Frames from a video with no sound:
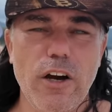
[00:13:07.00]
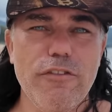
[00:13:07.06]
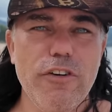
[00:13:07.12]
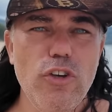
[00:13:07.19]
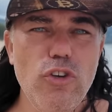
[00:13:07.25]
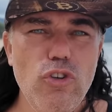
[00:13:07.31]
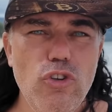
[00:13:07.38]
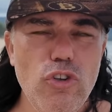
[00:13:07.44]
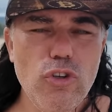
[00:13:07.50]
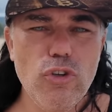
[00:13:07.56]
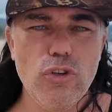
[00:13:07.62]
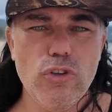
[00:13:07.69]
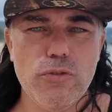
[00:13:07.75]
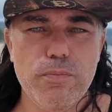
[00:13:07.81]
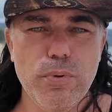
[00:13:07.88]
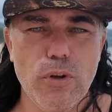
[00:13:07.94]
of a
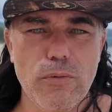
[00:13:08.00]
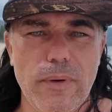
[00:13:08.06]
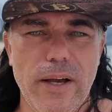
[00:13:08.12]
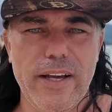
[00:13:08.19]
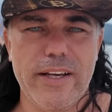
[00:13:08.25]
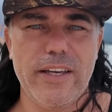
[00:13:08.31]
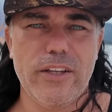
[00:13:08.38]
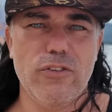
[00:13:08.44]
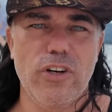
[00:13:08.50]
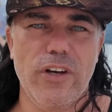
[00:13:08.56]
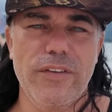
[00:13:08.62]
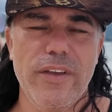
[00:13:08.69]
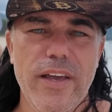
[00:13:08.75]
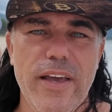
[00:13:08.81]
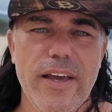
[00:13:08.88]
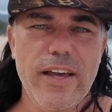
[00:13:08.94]
huge bull market
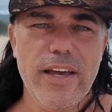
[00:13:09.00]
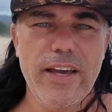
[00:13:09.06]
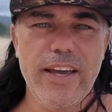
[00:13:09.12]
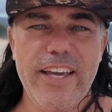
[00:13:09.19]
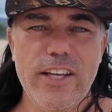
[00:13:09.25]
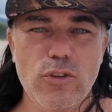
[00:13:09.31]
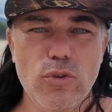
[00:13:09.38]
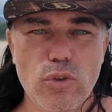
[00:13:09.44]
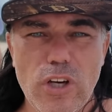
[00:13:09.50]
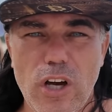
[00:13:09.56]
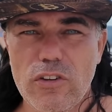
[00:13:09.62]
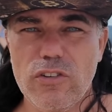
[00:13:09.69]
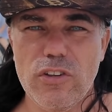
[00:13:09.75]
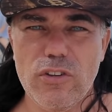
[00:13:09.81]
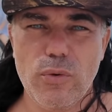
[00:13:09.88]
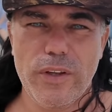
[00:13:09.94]
run uh, in
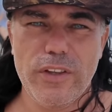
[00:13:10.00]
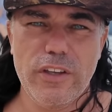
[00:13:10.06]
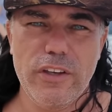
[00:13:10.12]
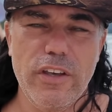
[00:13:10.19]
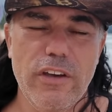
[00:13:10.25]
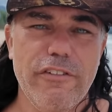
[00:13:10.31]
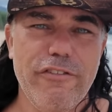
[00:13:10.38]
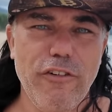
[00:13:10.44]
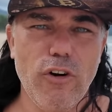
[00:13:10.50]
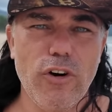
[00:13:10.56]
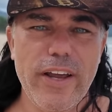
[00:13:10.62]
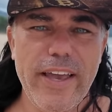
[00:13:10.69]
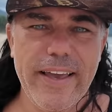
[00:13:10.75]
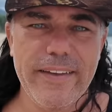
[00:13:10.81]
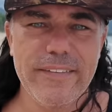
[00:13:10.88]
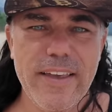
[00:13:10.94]
2024
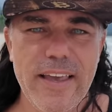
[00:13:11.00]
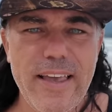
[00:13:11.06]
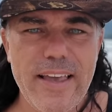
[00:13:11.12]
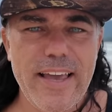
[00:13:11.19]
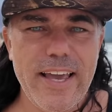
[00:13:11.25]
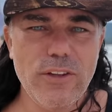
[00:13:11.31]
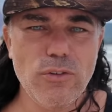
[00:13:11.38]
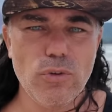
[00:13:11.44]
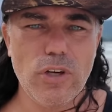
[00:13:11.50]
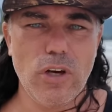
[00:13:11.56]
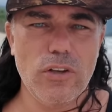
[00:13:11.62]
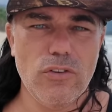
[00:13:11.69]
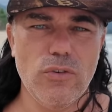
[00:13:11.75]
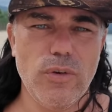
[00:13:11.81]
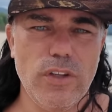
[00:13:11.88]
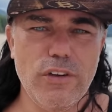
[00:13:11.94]
and, and
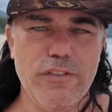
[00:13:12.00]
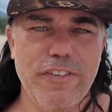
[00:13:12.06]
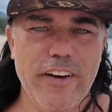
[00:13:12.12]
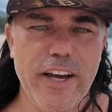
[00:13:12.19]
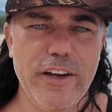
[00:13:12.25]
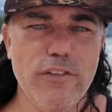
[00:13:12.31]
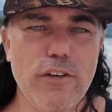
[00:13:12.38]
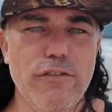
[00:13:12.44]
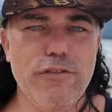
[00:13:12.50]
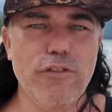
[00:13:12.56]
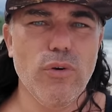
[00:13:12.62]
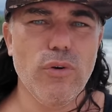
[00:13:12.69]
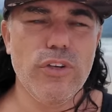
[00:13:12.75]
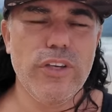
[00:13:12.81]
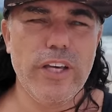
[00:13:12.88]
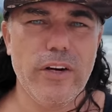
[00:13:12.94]
2025, the
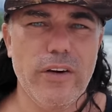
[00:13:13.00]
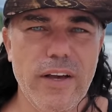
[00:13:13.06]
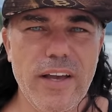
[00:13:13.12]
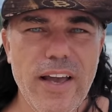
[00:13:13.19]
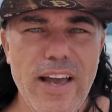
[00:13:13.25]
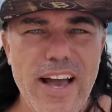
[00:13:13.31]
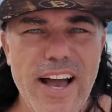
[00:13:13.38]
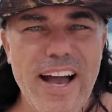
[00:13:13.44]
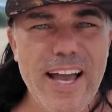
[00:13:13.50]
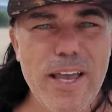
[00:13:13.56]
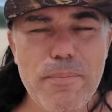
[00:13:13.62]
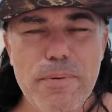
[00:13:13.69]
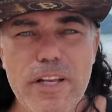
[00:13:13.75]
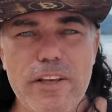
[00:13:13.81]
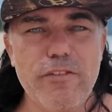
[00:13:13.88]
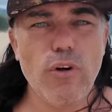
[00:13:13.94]
full year. I
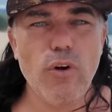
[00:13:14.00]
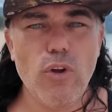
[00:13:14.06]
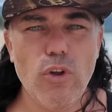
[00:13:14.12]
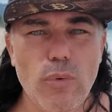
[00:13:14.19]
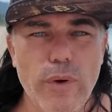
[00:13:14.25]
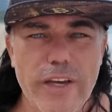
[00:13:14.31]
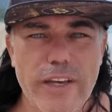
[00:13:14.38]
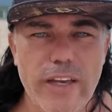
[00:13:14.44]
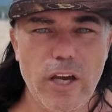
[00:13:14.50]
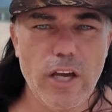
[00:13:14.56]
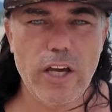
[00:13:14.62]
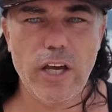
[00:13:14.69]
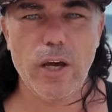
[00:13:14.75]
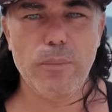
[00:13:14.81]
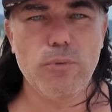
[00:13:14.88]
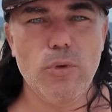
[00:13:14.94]
believe all the way
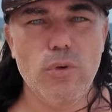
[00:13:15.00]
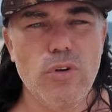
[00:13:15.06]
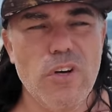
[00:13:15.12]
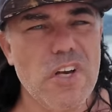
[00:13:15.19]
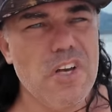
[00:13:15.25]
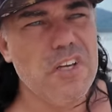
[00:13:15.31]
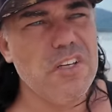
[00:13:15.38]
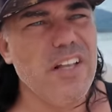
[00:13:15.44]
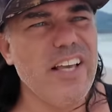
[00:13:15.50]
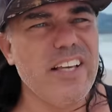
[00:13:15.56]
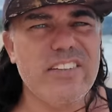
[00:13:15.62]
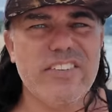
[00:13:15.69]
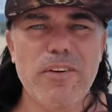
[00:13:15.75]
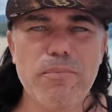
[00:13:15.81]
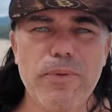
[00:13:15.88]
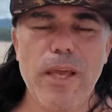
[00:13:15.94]
uh, up to like
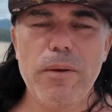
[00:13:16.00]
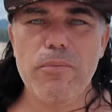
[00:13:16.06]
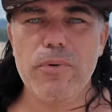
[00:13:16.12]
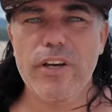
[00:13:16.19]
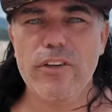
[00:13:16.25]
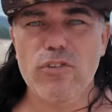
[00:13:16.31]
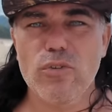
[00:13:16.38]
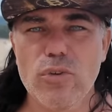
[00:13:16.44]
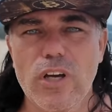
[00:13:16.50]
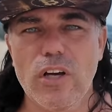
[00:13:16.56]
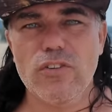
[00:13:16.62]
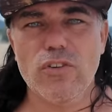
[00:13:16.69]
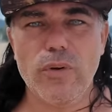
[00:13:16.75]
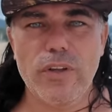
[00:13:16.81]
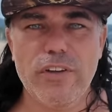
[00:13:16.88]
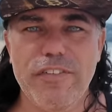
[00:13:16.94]
Septemberish
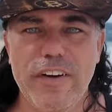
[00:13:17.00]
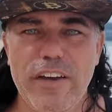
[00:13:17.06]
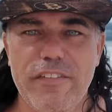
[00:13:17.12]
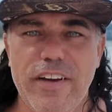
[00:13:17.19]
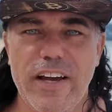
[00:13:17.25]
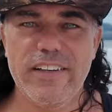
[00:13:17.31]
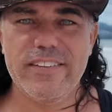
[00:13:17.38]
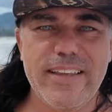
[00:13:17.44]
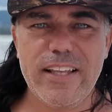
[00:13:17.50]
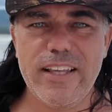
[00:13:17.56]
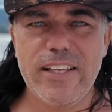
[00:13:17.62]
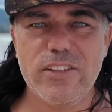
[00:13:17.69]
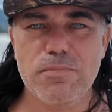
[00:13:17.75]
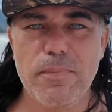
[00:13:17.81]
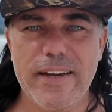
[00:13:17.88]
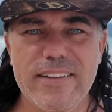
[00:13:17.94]
2025, guys. That
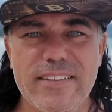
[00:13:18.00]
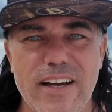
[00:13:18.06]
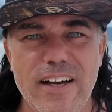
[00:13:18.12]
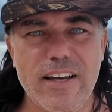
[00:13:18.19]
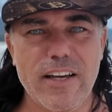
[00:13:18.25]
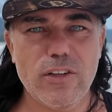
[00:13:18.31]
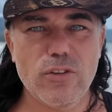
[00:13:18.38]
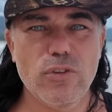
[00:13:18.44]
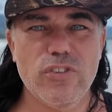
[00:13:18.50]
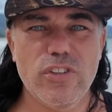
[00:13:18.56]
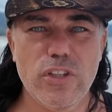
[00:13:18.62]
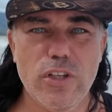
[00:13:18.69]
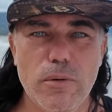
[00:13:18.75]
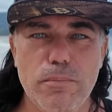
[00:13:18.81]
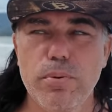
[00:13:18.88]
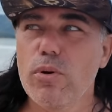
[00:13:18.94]
is my target to
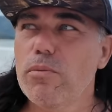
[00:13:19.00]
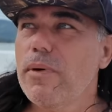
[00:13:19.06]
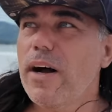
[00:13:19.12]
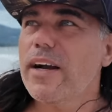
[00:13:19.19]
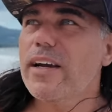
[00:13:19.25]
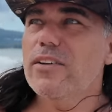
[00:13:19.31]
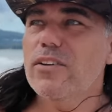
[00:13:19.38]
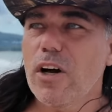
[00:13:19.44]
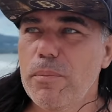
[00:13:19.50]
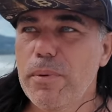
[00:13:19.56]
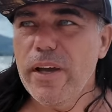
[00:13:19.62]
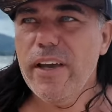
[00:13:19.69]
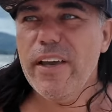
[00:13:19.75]
see a bull market up